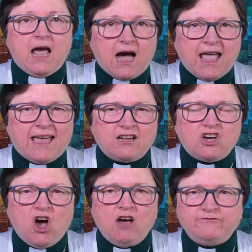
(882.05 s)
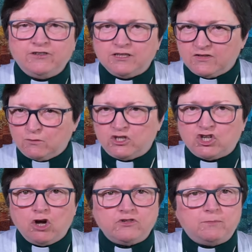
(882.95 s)
I had a confidence which
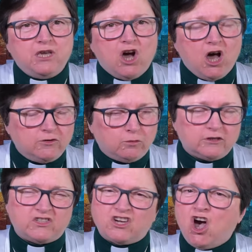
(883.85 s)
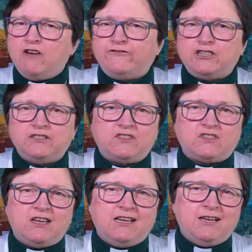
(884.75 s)
goes beyond words, a
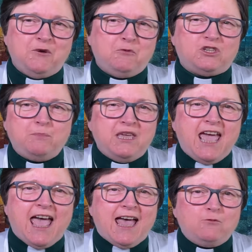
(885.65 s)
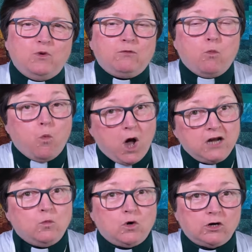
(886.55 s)
confidence which began with
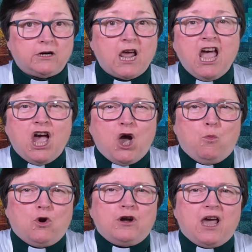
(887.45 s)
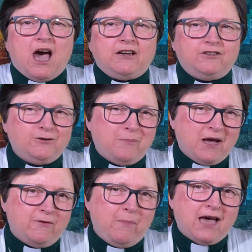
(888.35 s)
one word, a word uttered
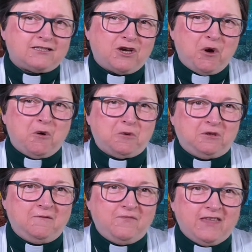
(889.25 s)
by the bat kol,